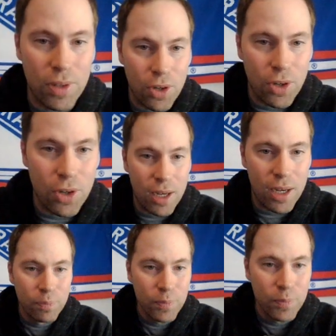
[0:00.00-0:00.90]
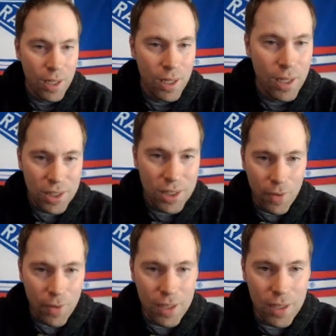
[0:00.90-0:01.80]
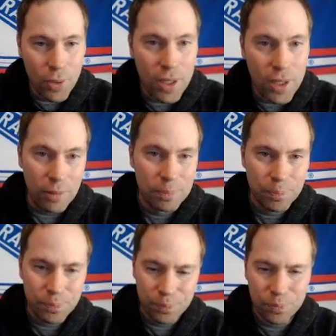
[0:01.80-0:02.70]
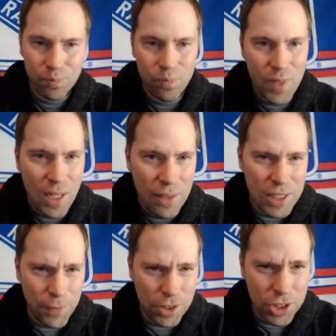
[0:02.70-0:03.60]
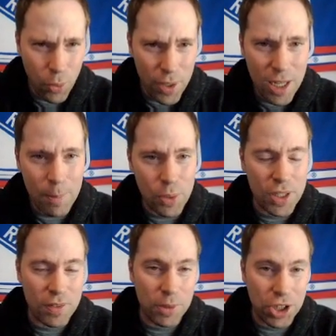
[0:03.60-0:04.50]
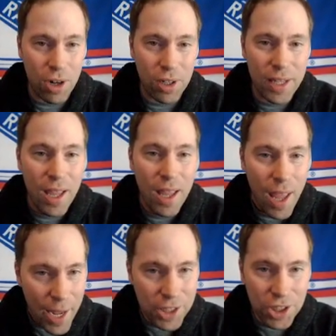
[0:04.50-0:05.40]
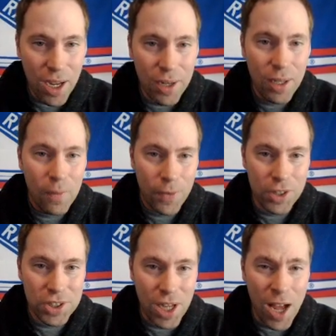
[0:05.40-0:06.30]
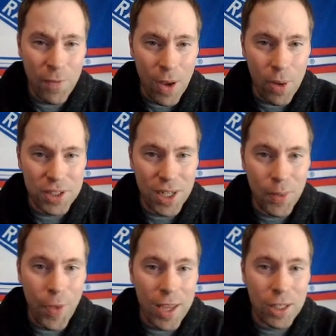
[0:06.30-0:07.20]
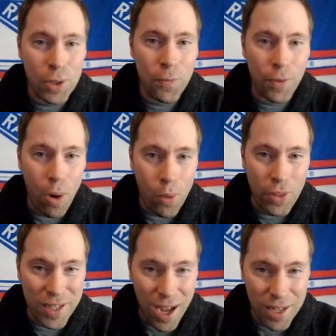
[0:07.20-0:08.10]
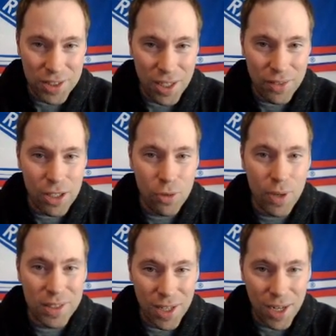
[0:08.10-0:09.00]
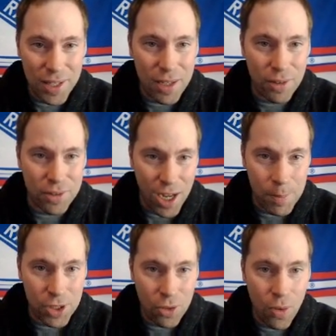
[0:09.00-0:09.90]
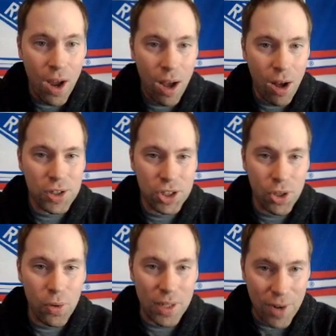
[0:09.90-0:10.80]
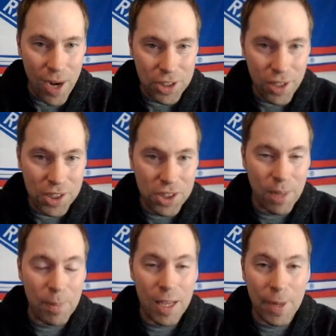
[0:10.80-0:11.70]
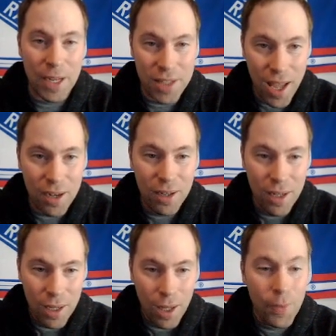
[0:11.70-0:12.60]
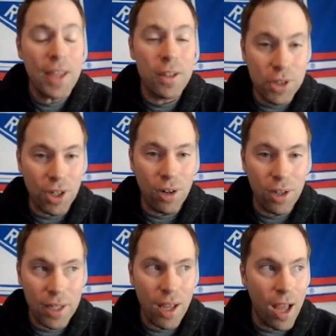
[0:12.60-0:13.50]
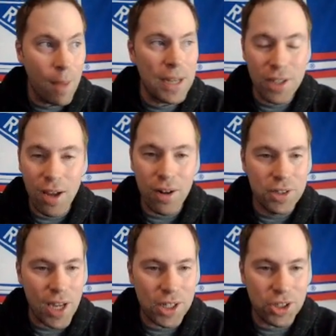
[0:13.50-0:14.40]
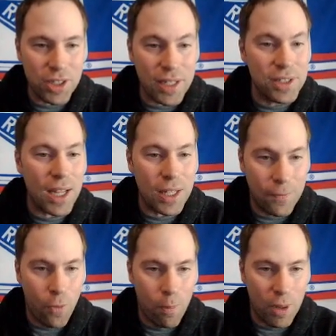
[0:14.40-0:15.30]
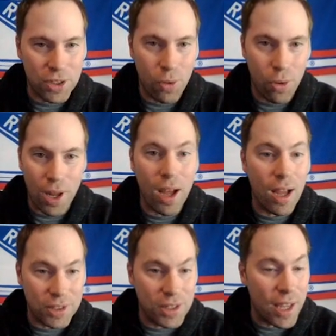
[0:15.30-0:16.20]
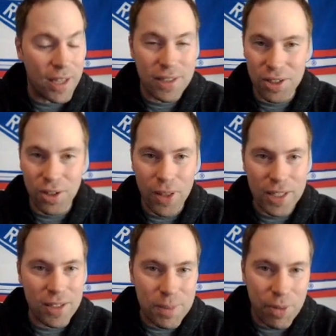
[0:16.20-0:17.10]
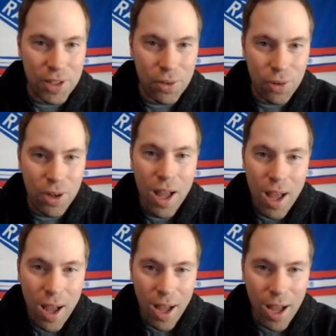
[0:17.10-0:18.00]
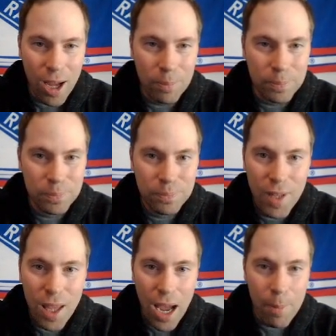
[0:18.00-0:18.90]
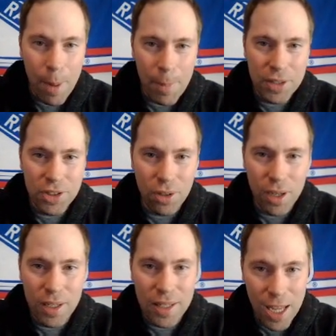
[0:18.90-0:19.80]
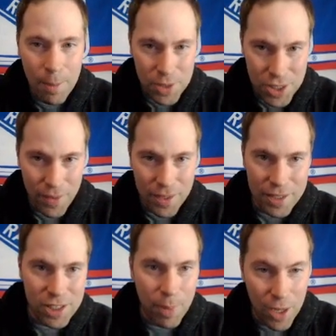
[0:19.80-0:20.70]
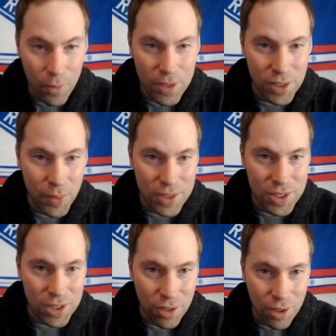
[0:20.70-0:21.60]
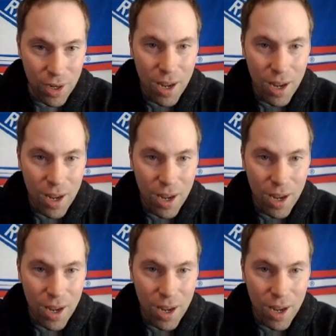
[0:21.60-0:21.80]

go ahead, dive right into it here. This first story comes to us from Charlie. Hey, John, first off, I want to say thank you for all the content that you dedicate your time to. Also, congratulations on becoming a dad. Thank you, Charlie. Uh, my daughter is actually exactly four months old uh, today, so that that's pretty cool. Um, I remember during Game seven against the Penguins this year,